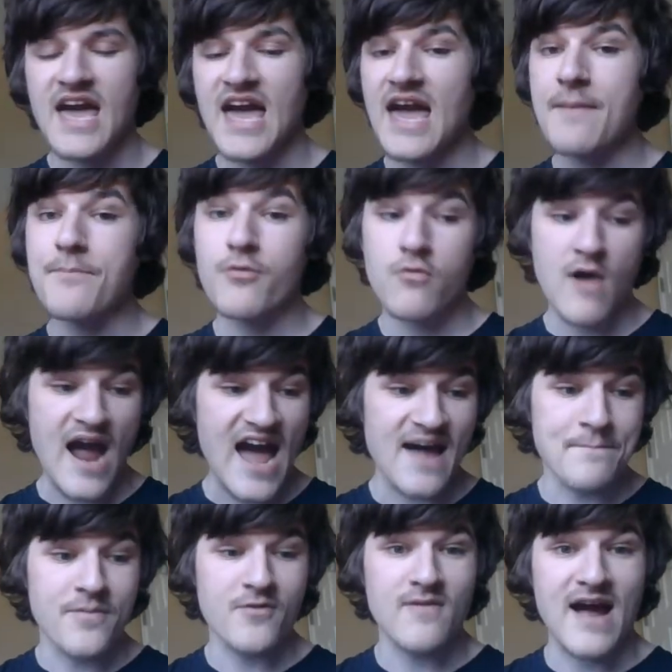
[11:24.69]
And
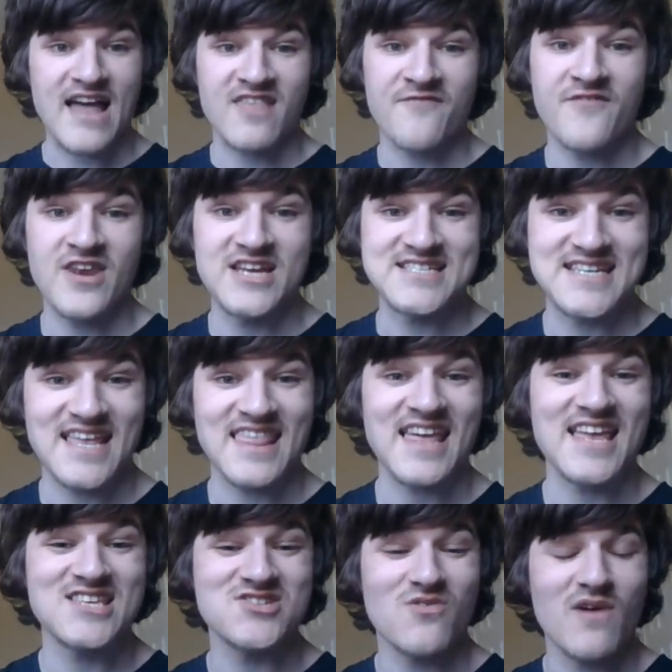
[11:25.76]
Brad Perez finishes
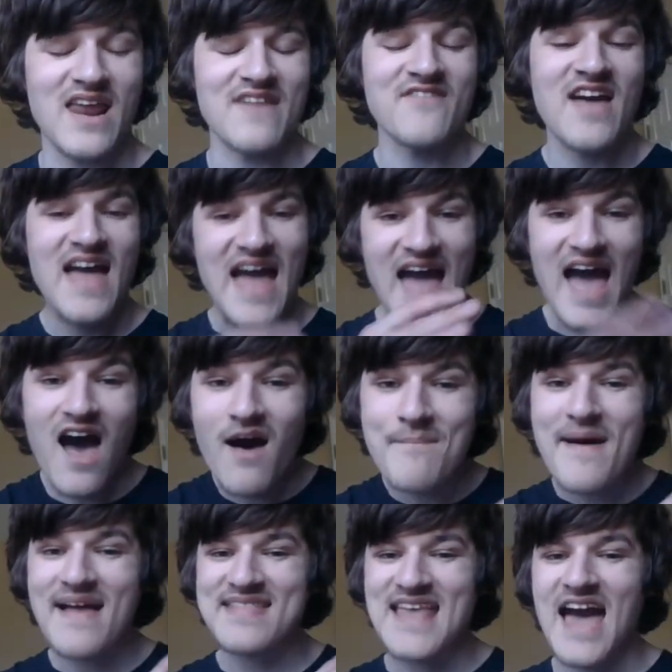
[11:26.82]
in 20th. How
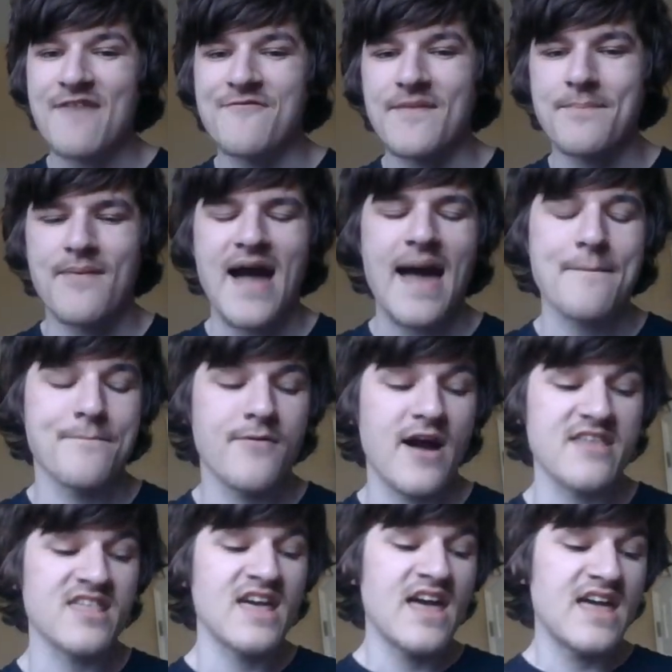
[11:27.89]
about that for Brad
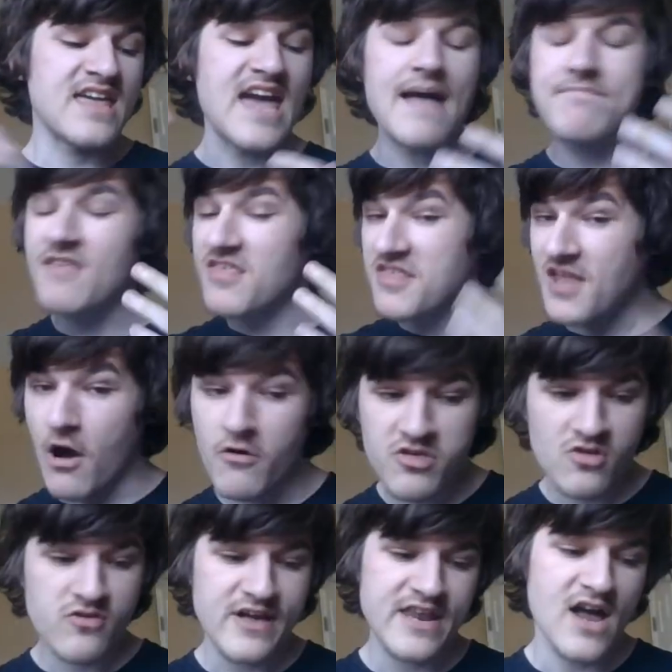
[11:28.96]
Perez? Kept his
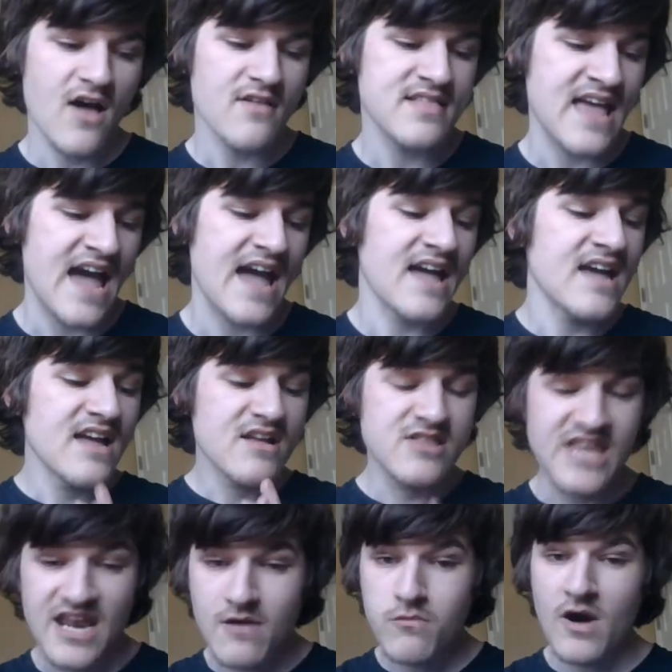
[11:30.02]
nose clean all day,
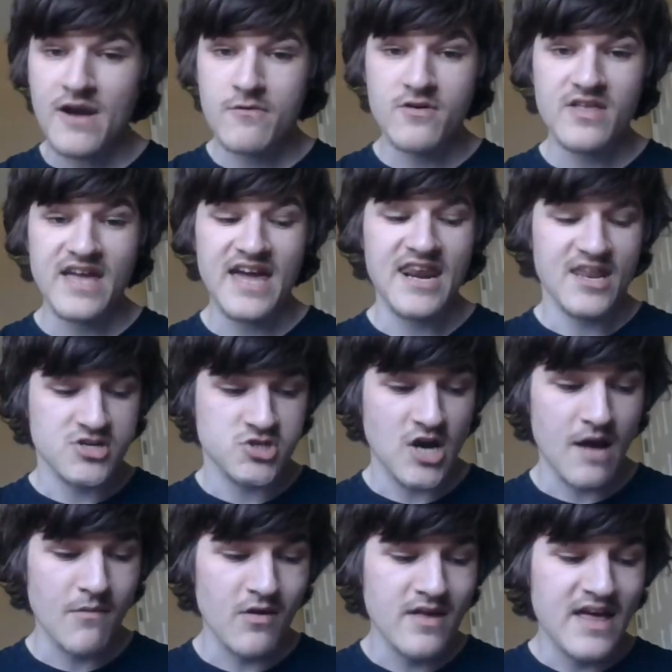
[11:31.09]
didn't run really any
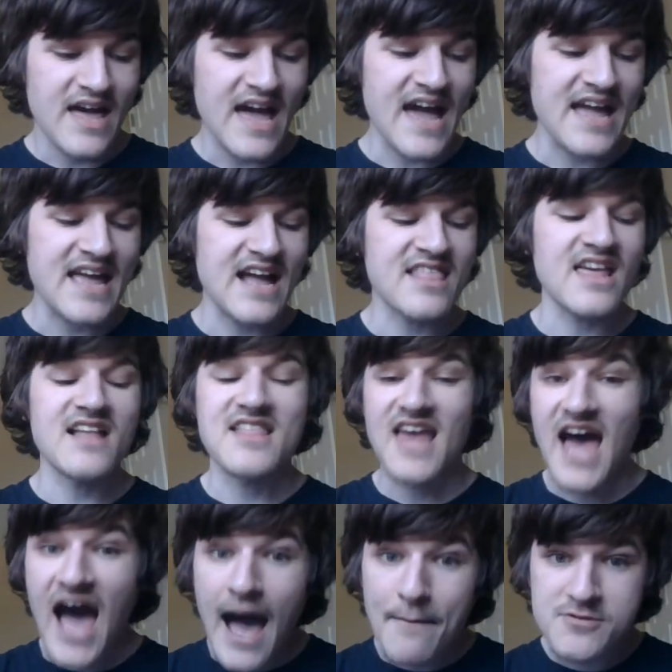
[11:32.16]
trouble, and gets a
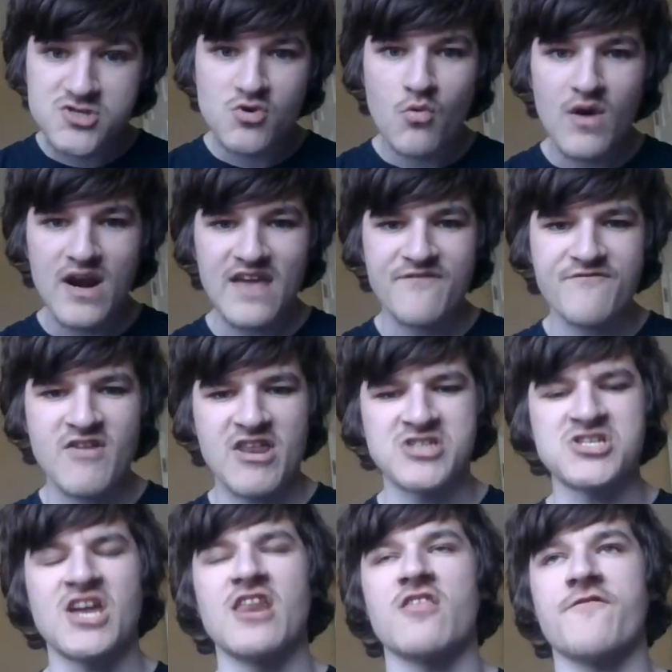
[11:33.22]
top 20
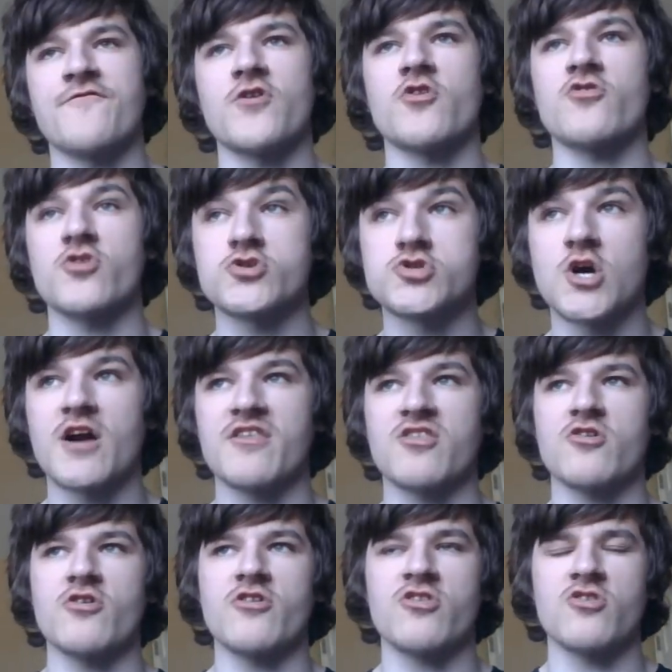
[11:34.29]
finish in his first Truck
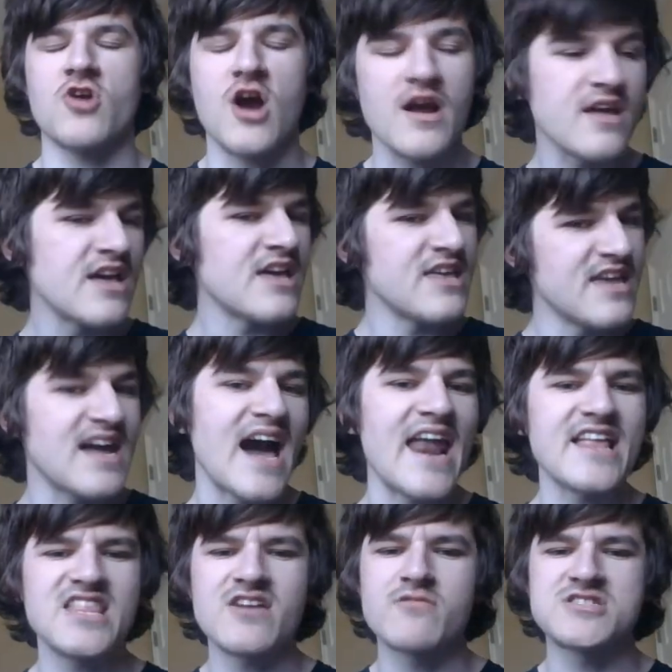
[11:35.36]
Series start. You
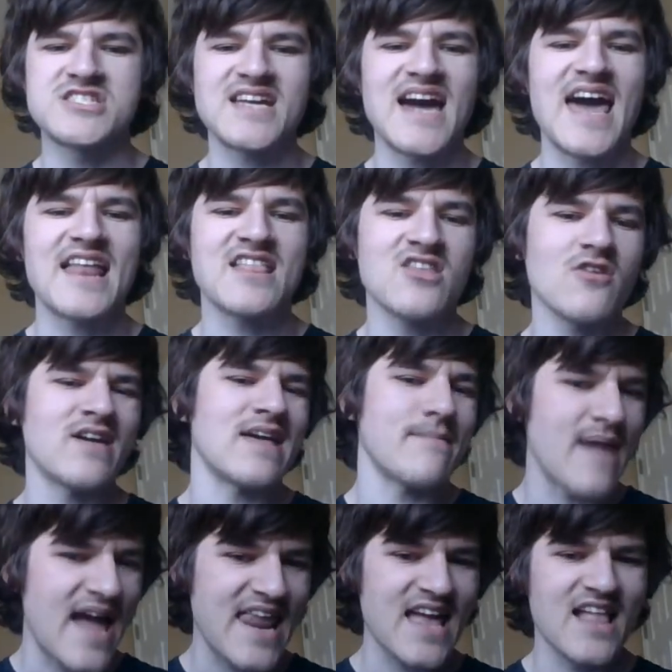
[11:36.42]
got to do what you got to do. He
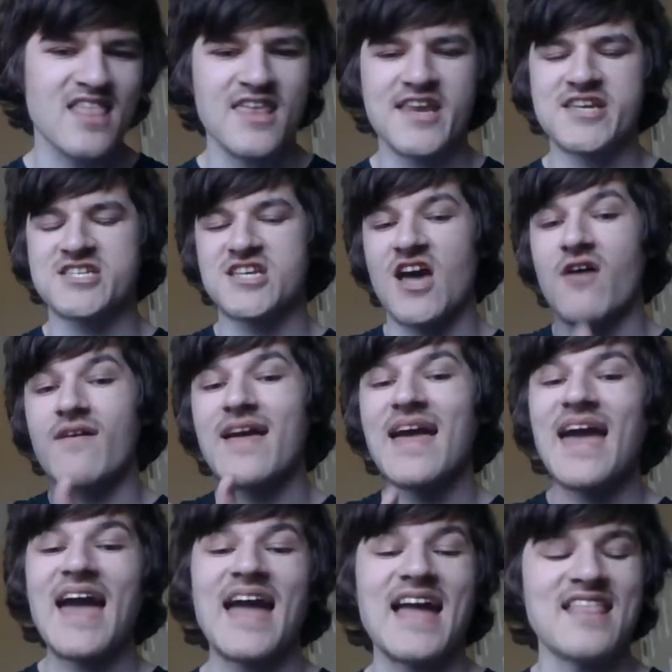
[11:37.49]
made it into the show
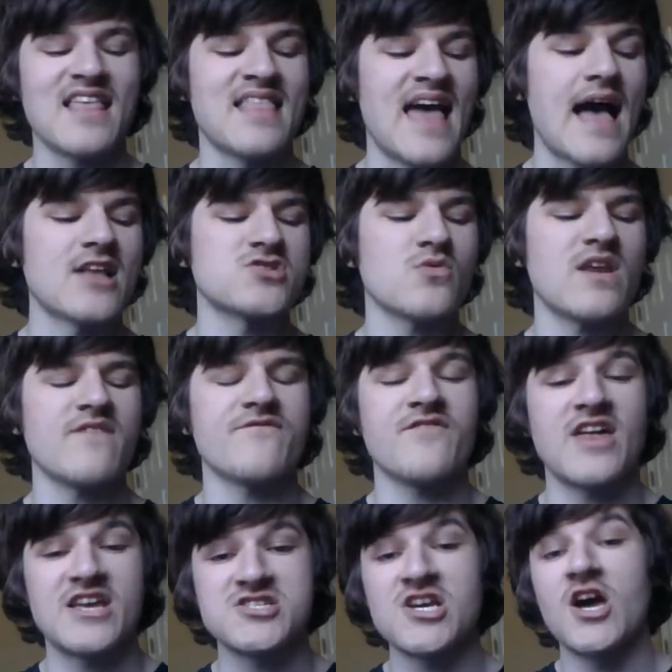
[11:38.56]
and gets a top 20
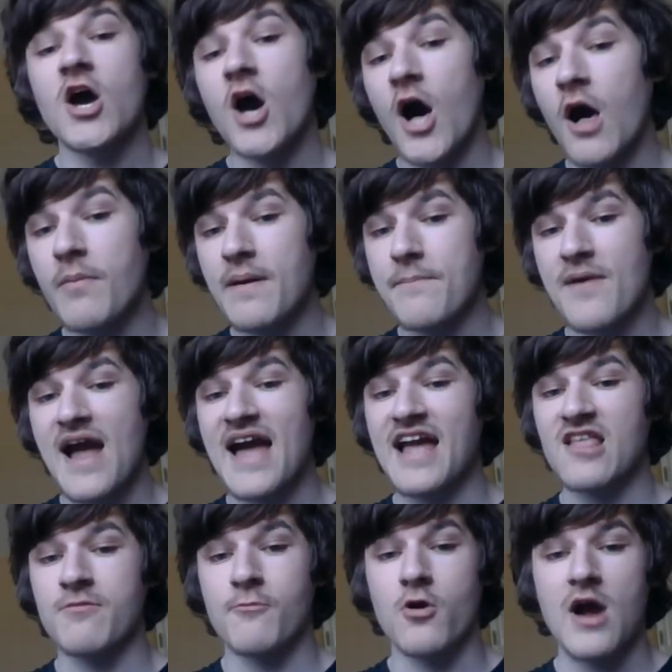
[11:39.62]
finish. Hopefully, Brad
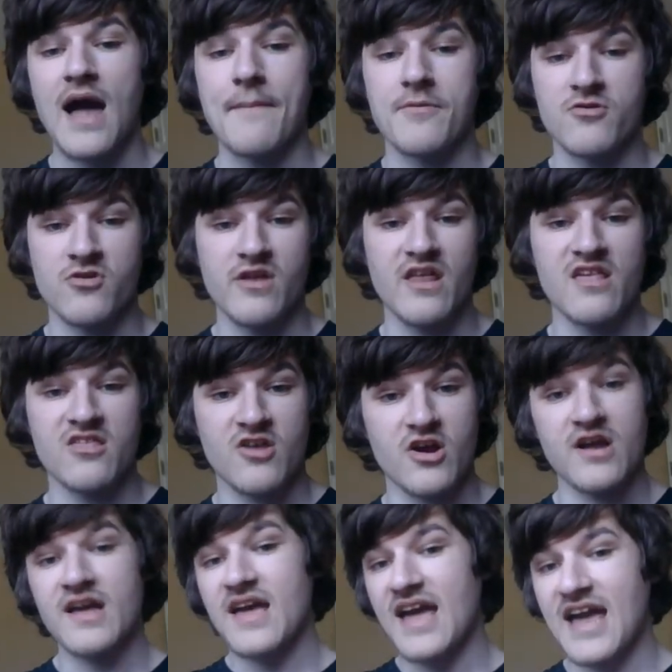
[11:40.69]
gets more opportunities
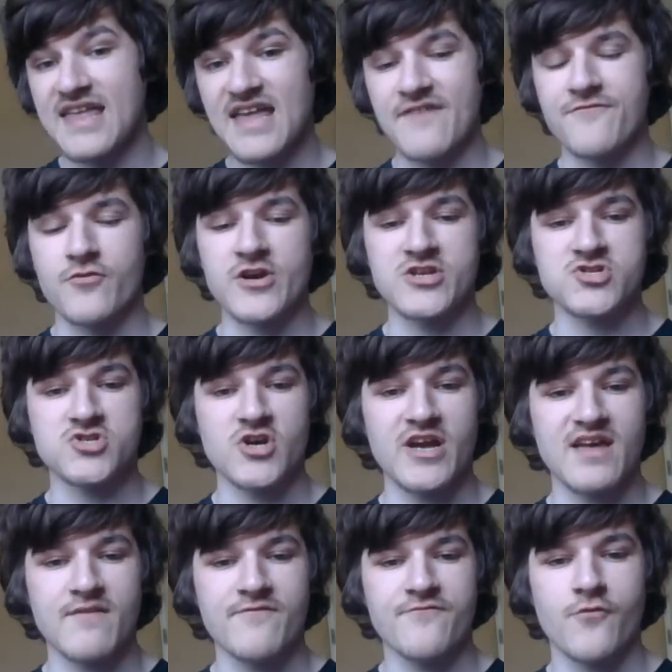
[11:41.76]
here in that 40,
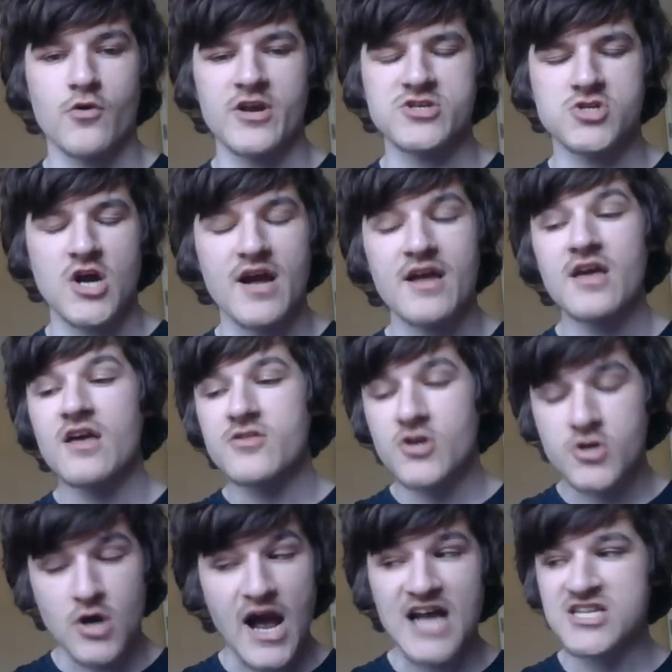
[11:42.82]
tree, 40 truck. The
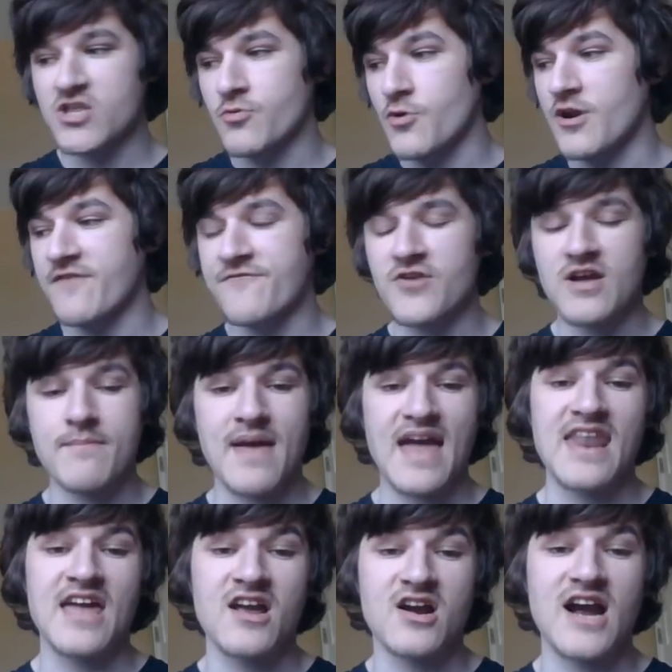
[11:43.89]
garage is rooting for you,
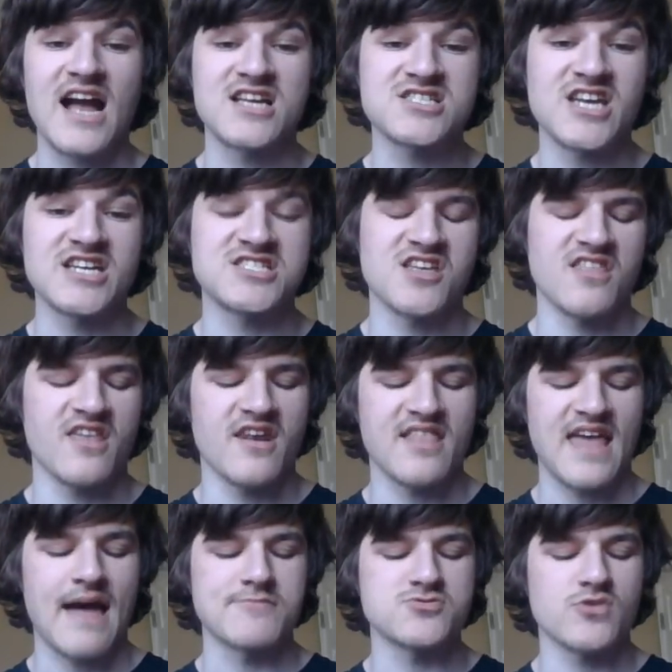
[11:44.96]
man, and congratulations on a
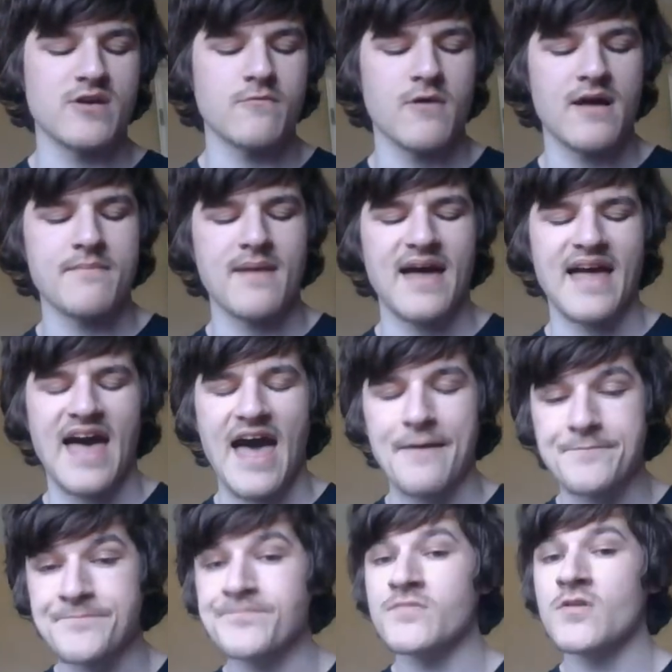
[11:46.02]
top 20 run, my guy.